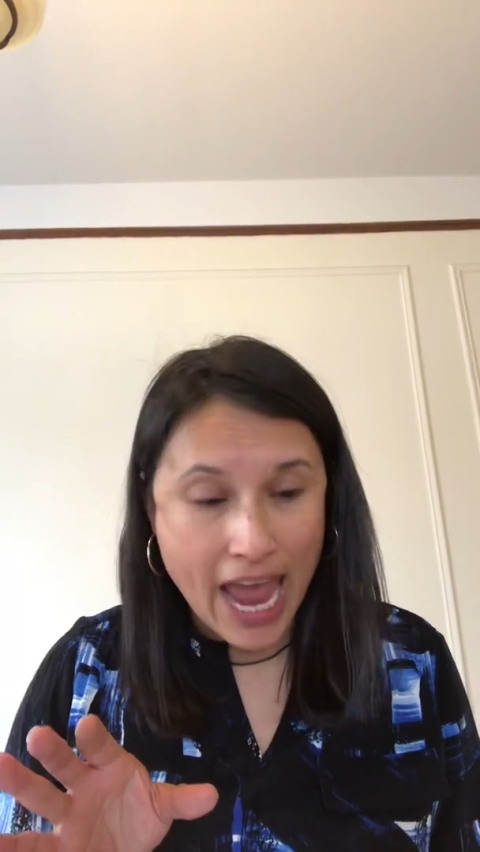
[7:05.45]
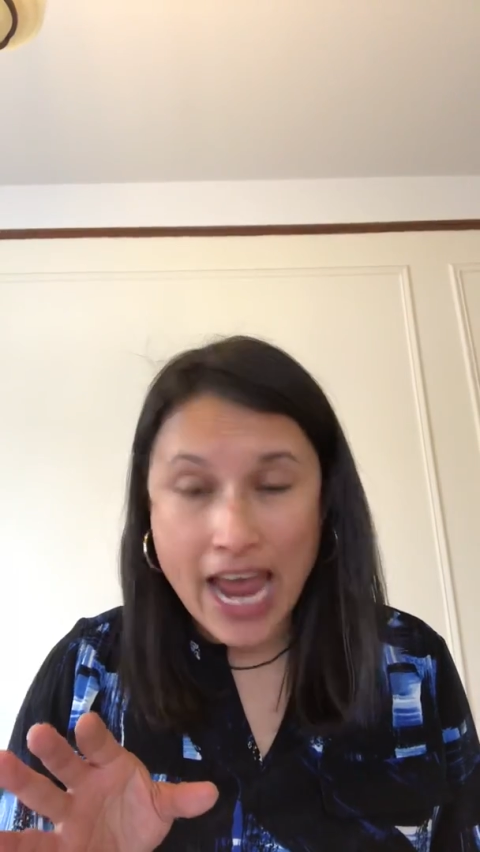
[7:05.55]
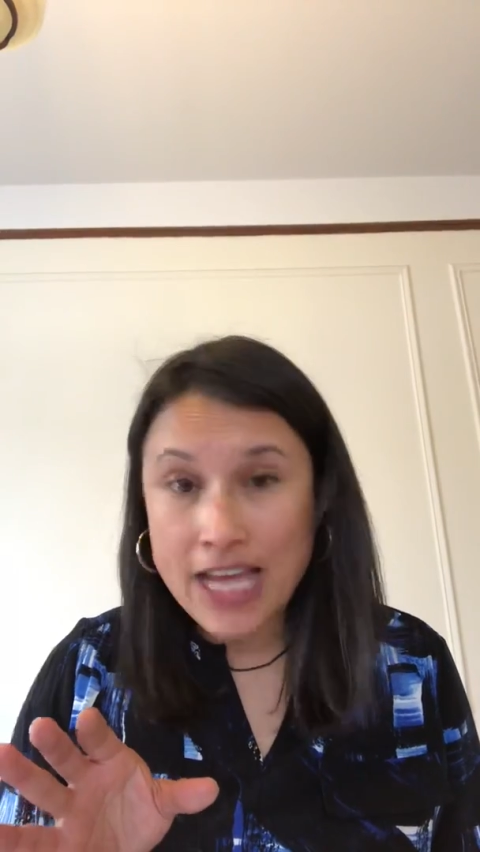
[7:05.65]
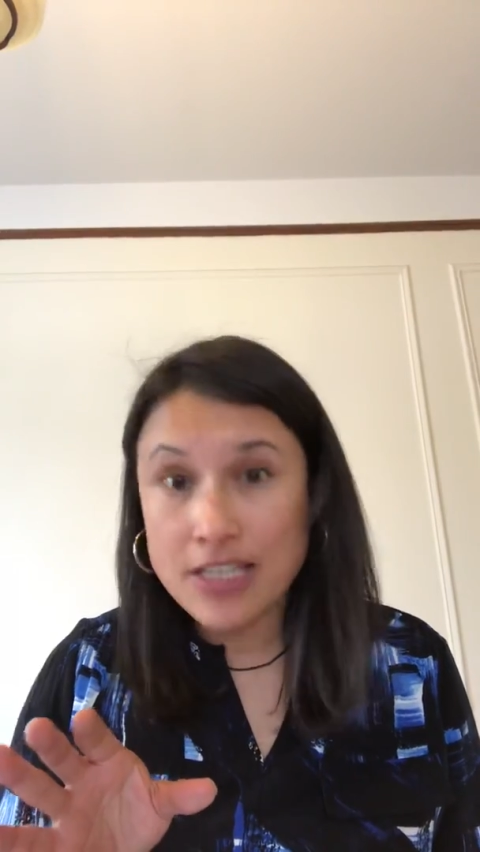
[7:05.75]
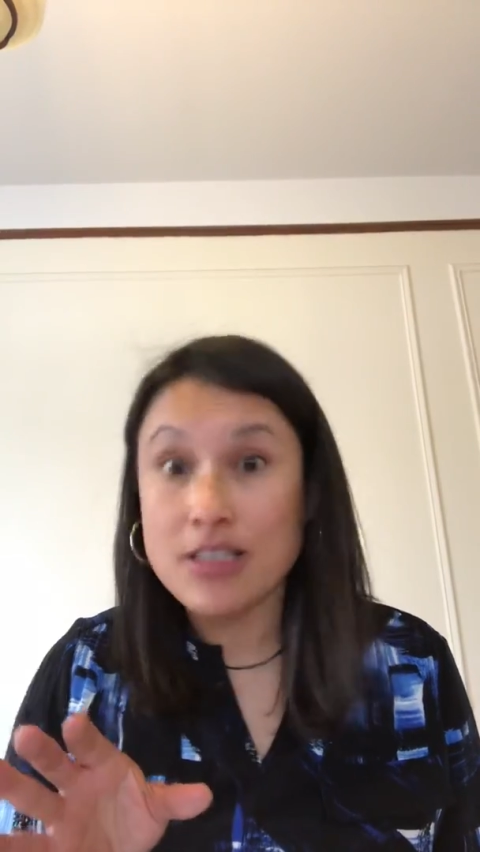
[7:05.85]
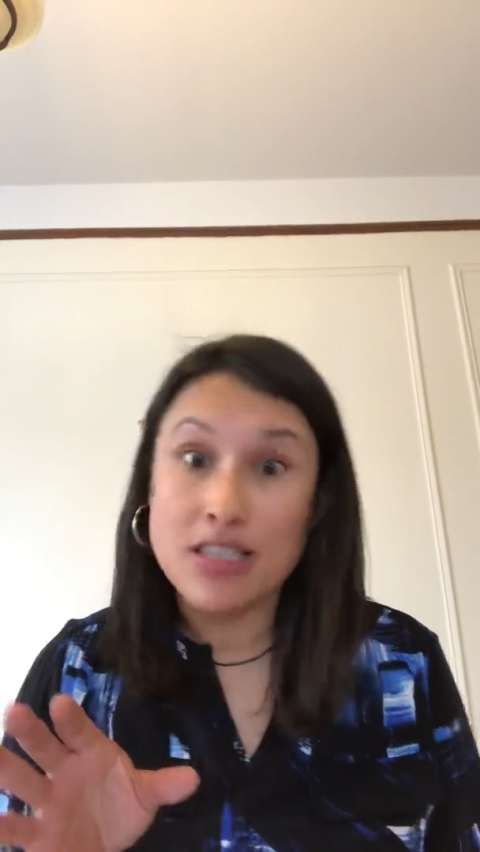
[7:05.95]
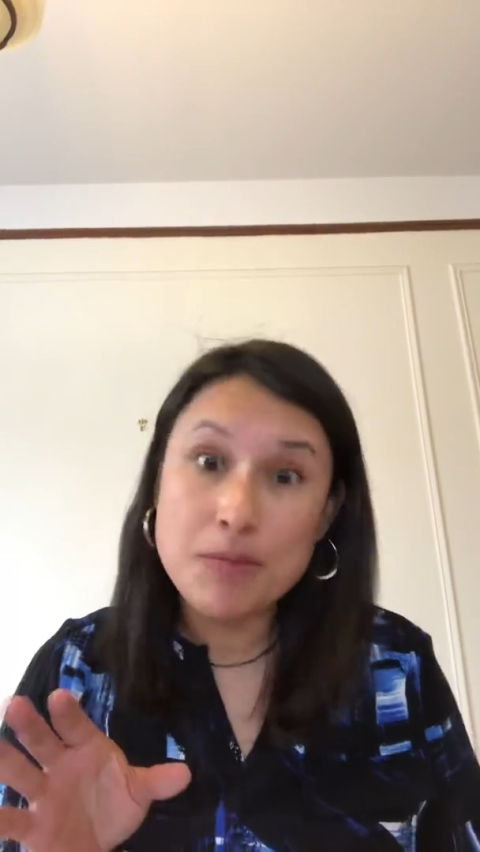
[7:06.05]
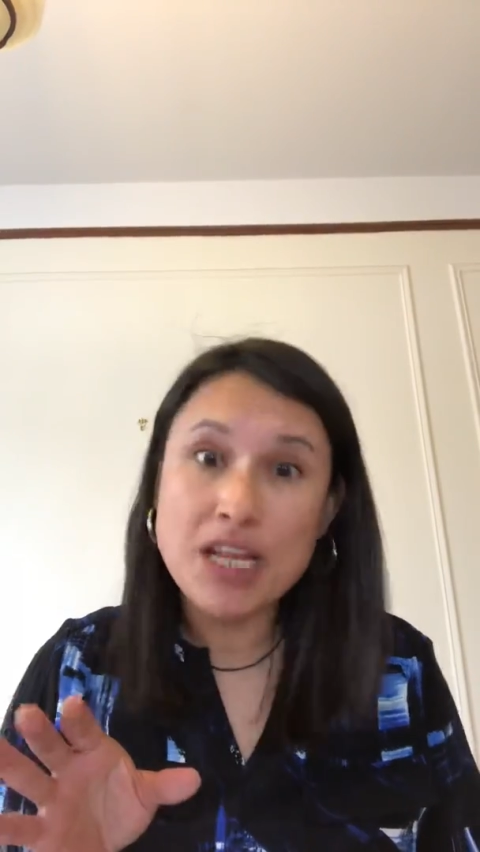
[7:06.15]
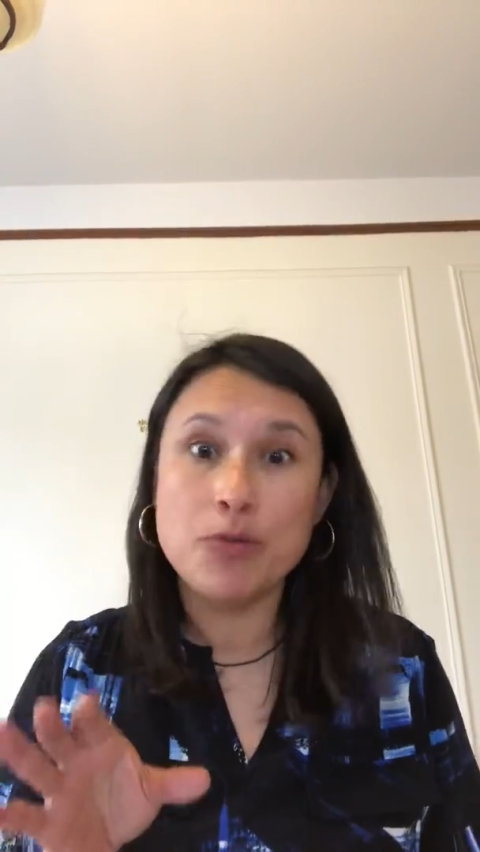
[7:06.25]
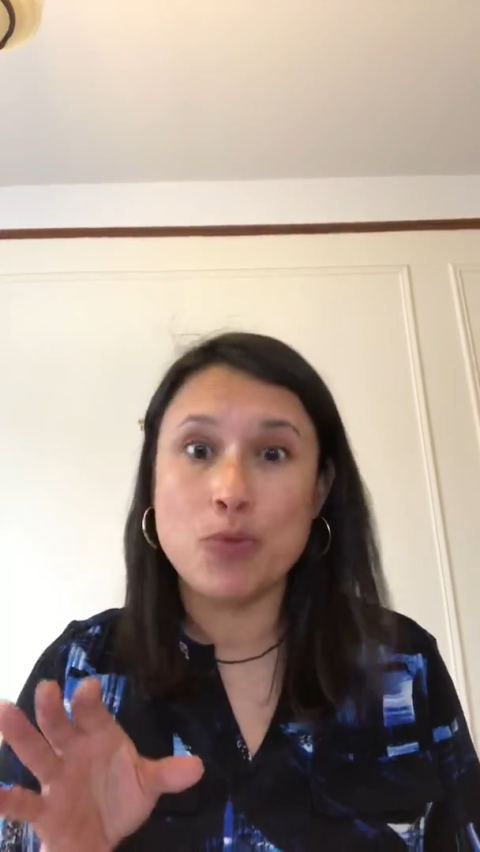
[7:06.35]
and
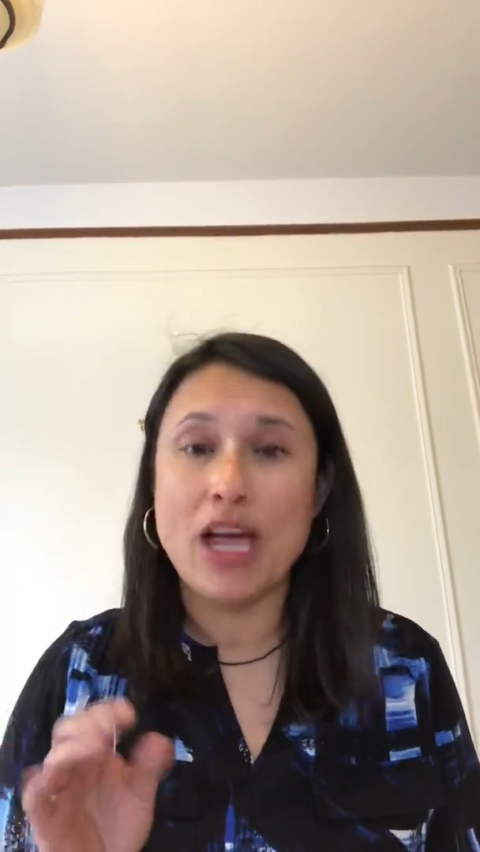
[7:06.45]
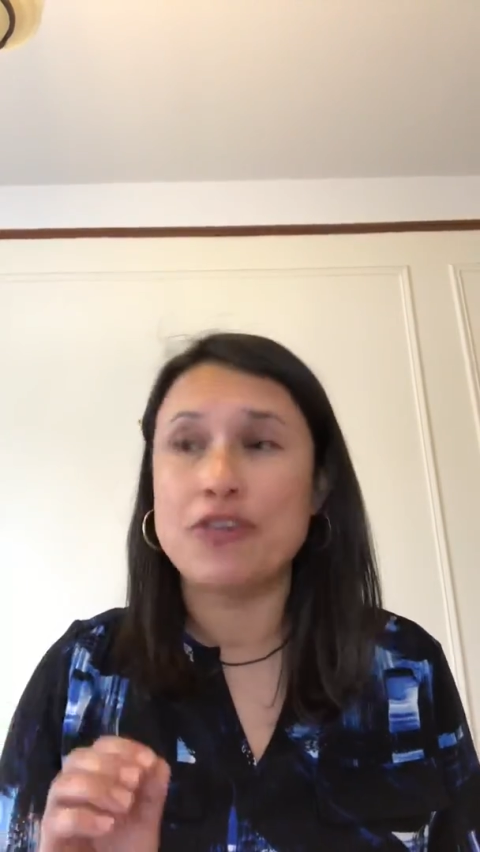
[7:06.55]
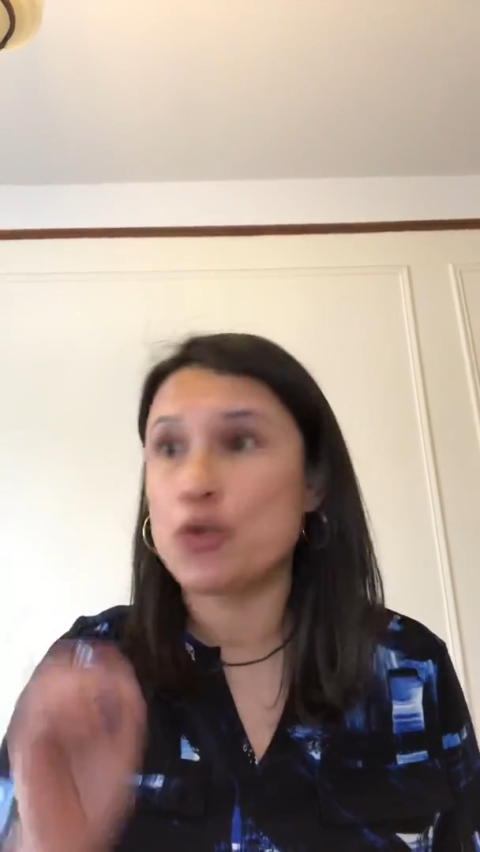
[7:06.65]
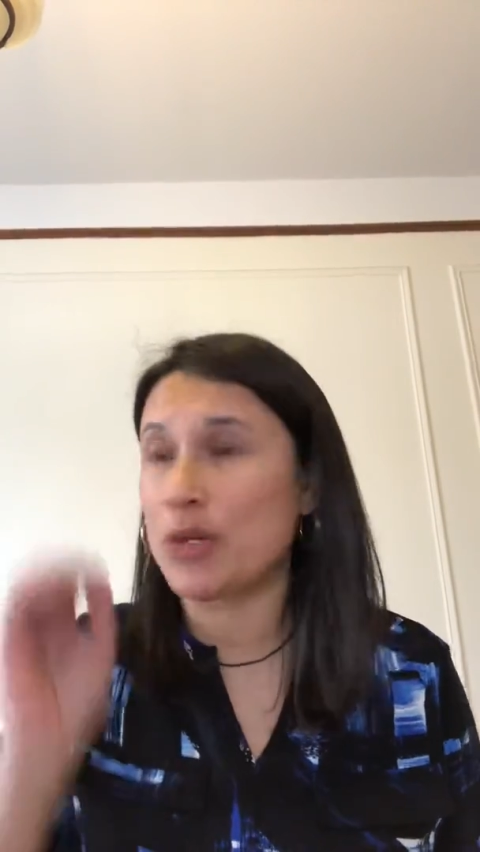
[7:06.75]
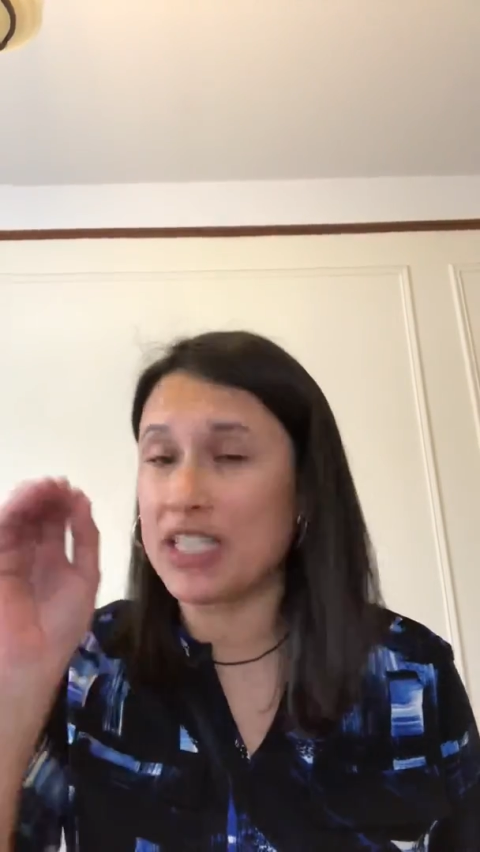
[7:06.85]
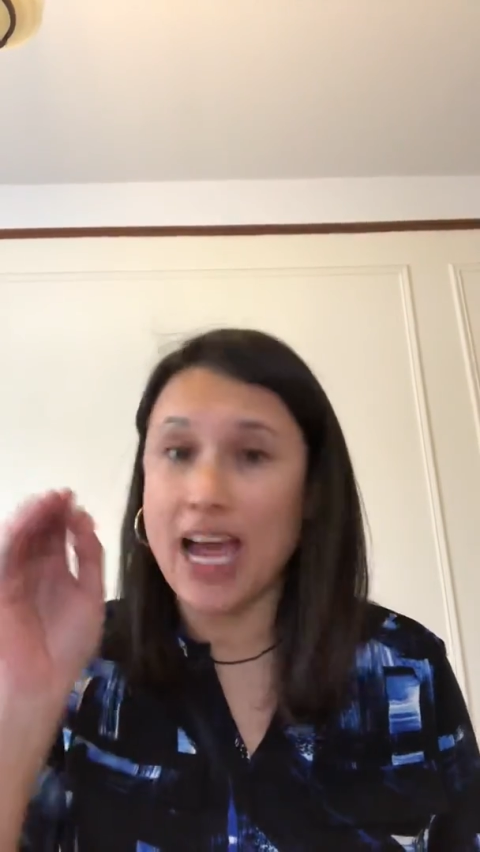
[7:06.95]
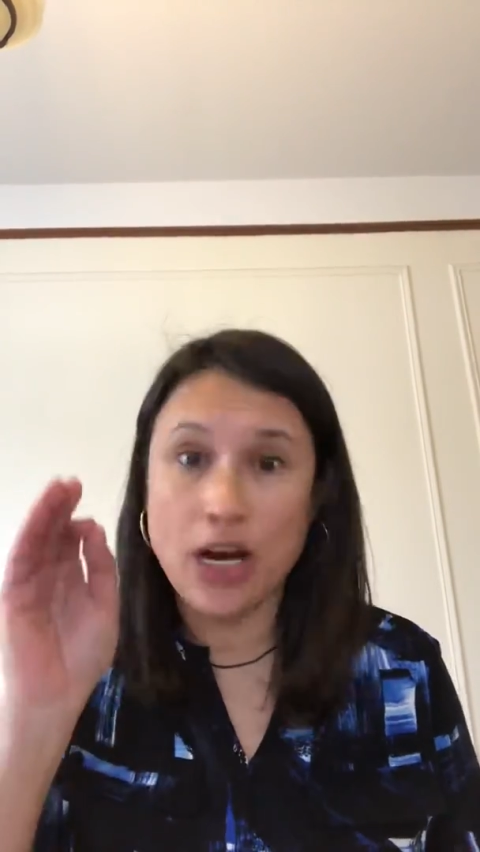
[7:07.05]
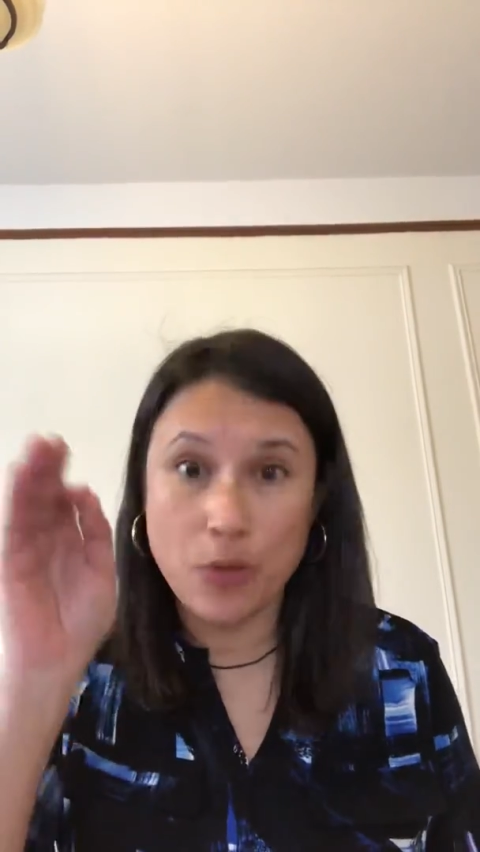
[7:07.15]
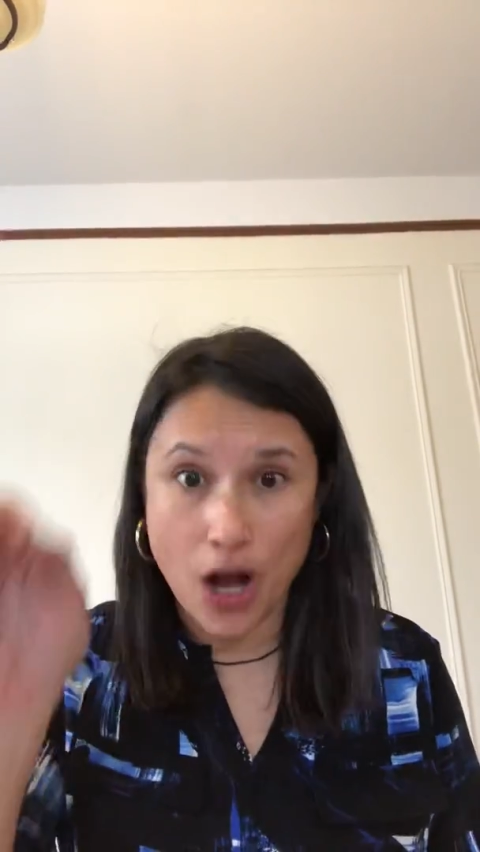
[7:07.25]
sometimes we have to attack what